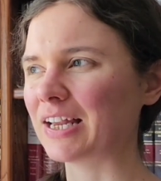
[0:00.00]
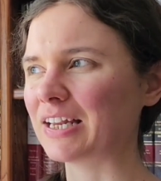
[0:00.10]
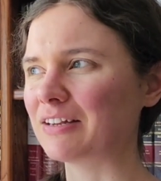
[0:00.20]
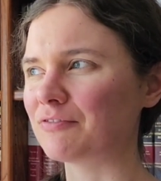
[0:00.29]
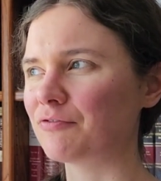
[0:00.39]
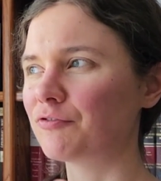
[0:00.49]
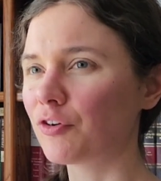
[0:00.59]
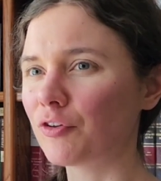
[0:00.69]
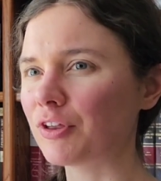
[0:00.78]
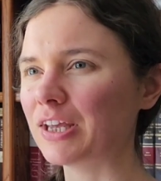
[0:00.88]
I didn't
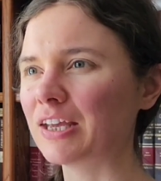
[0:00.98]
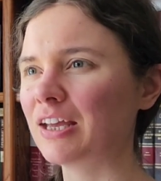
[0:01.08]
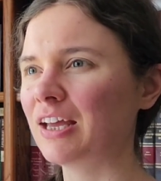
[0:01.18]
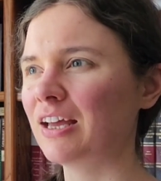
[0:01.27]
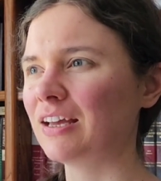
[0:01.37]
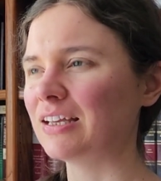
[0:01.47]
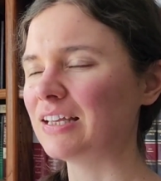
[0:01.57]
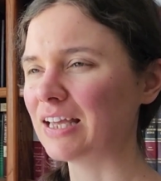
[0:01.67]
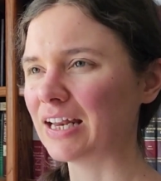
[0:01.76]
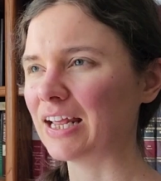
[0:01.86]
fully
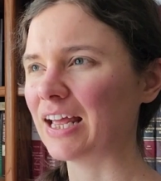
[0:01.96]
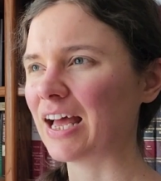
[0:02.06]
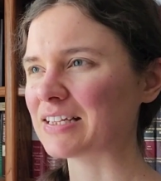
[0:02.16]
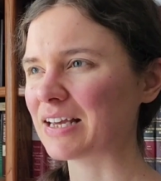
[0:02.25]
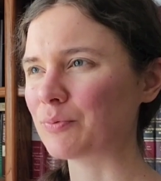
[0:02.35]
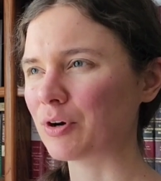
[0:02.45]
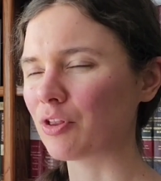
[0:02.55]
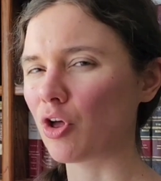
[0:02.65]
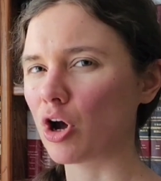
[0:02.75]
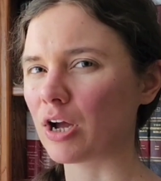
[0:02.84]
get it as I went
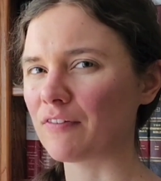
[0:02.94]
along.